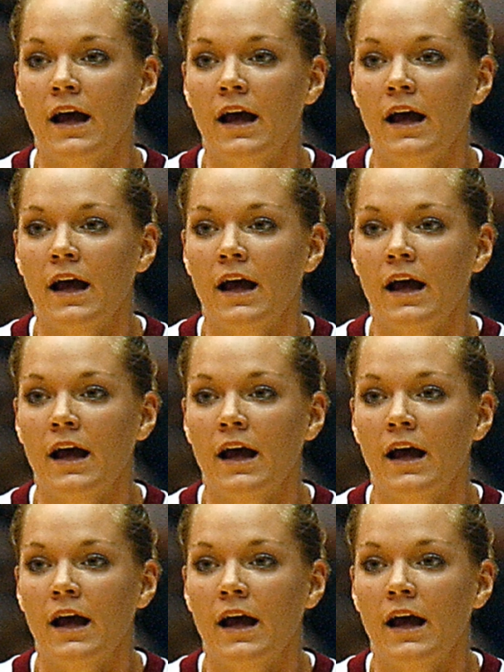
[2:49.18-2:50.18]

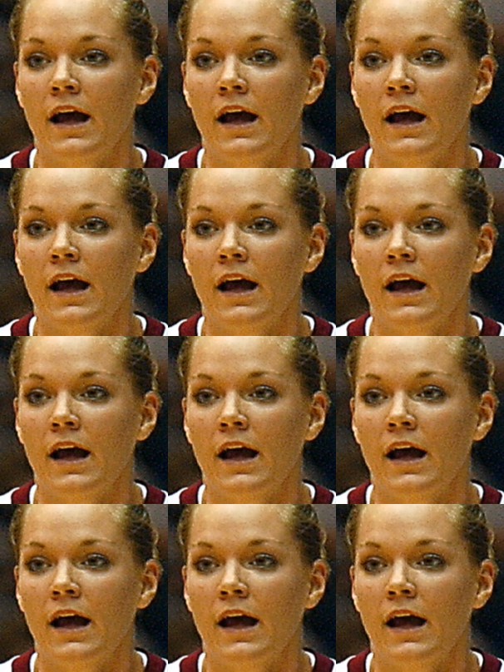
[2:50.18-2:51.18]

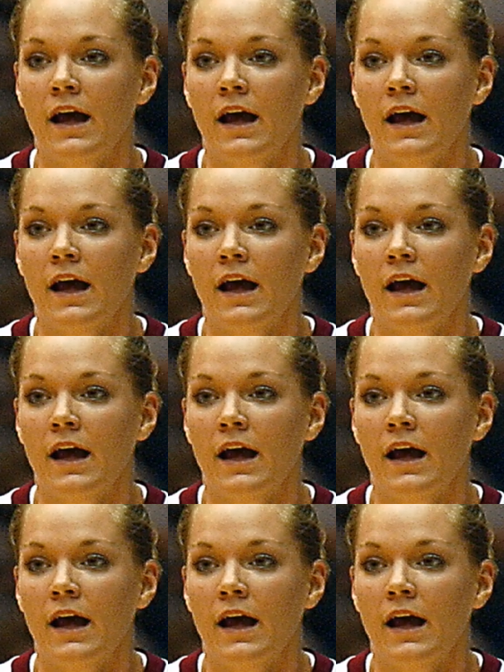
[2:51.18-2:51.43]
(no one is talking)